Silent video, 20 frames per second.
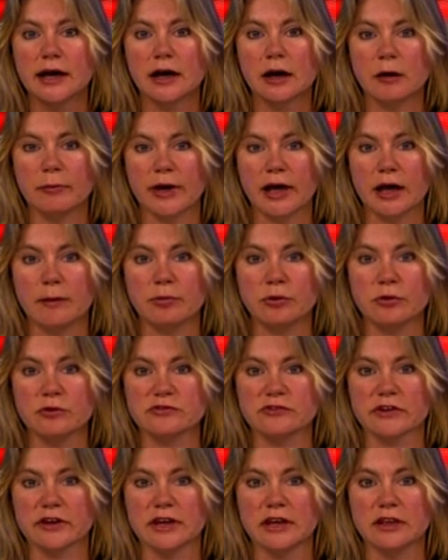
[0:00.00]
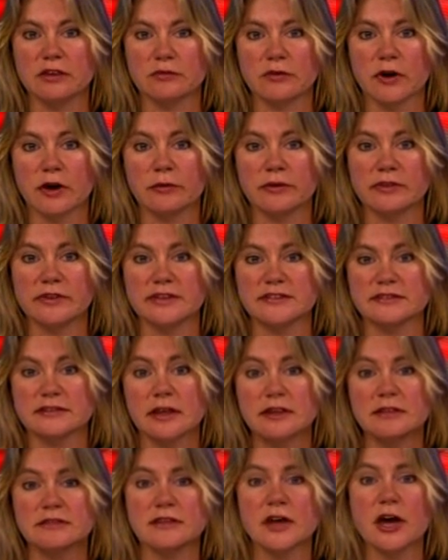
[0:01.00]
hub airport at Heathrow, and
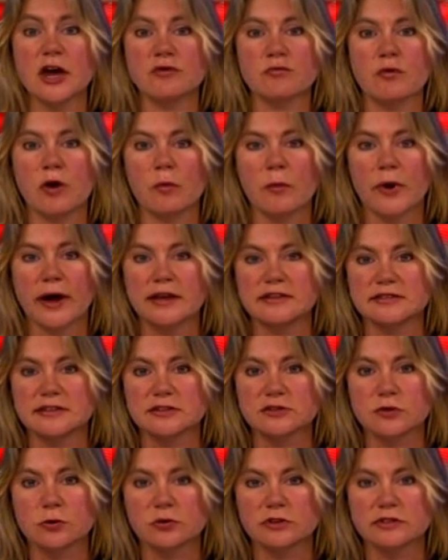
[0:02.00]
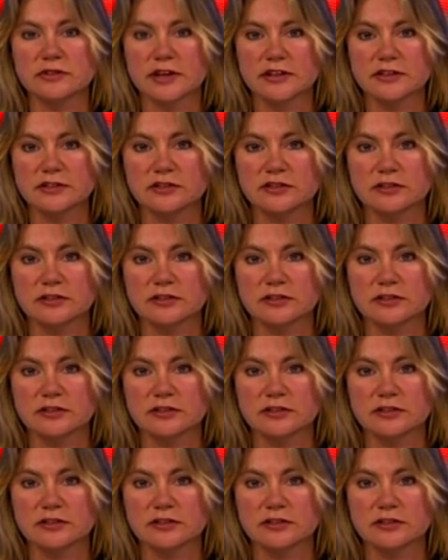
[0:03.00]
this third runway, as it's called, is actually